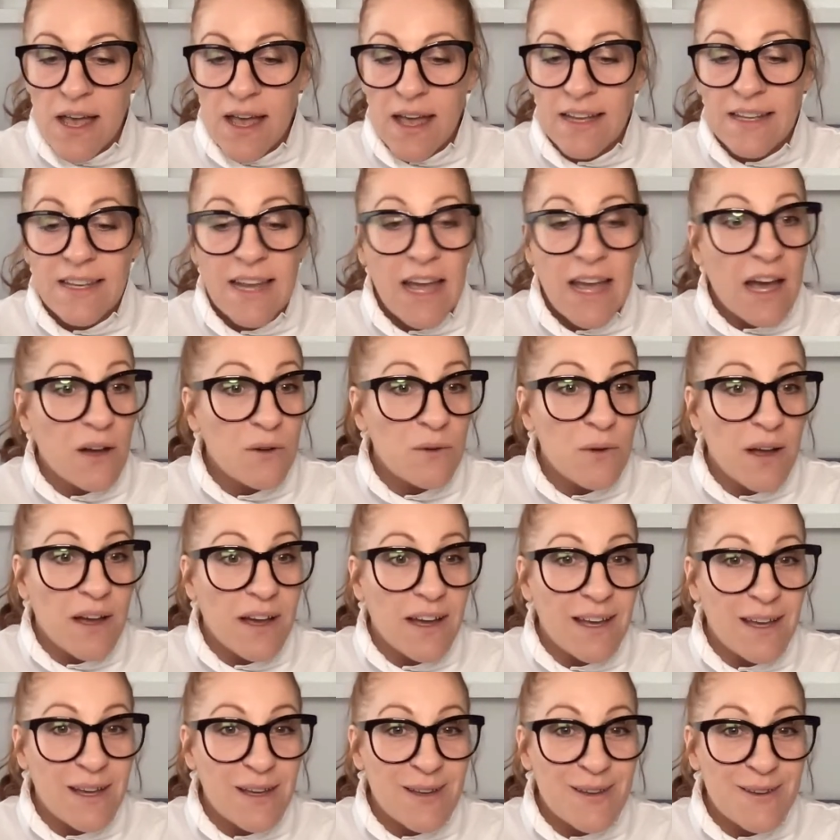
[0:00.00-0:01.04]
Now,
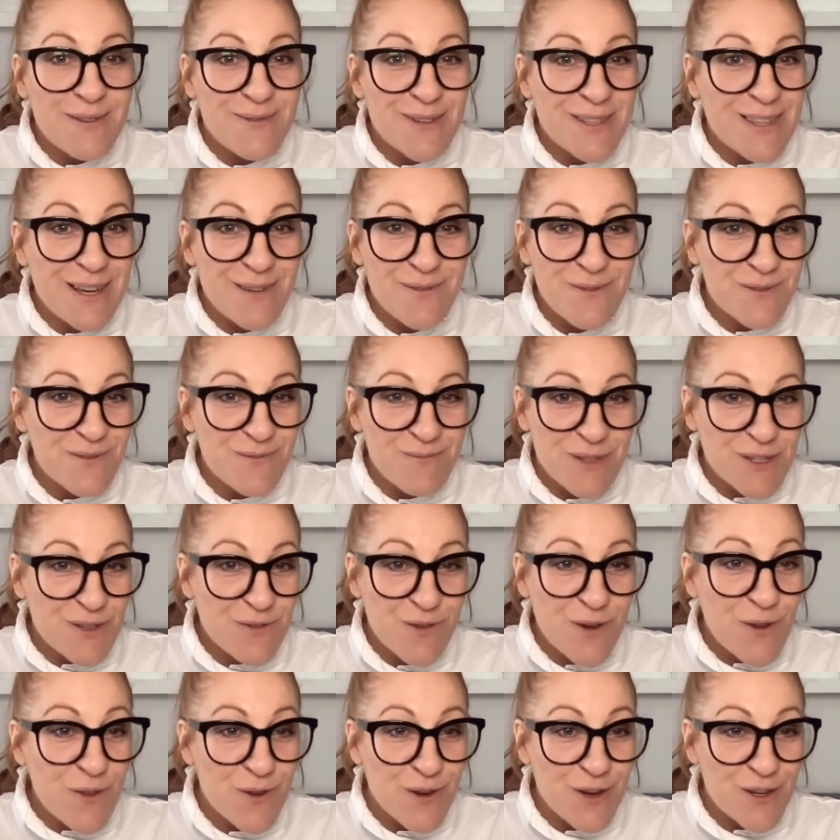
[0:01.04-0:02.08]
I without much
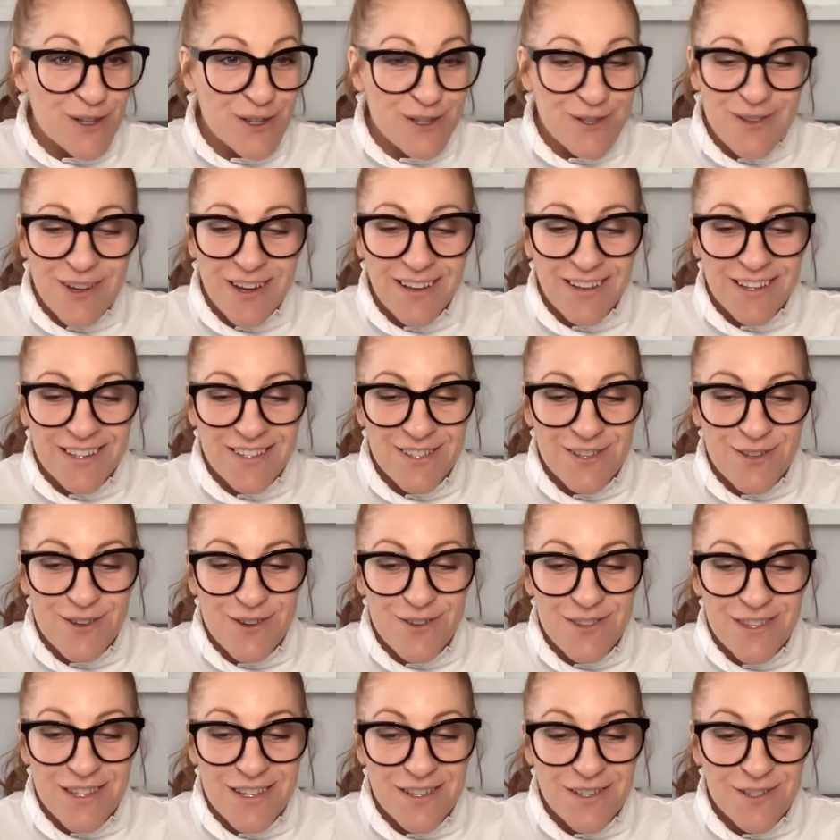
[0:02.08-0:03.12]
further ado, I'd like to
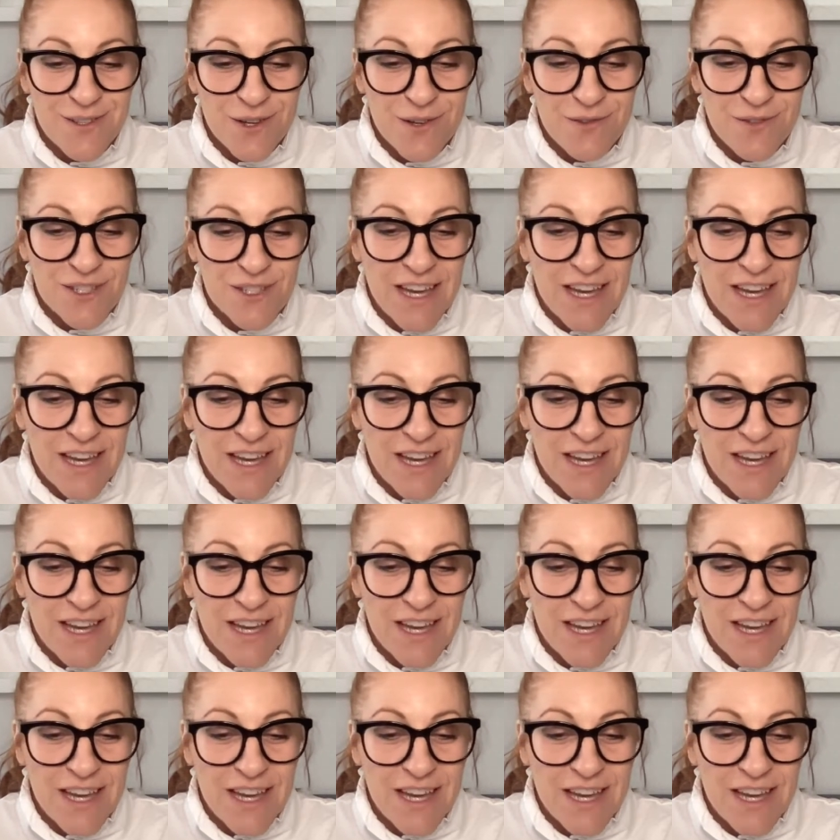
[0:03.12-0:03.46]
turn things over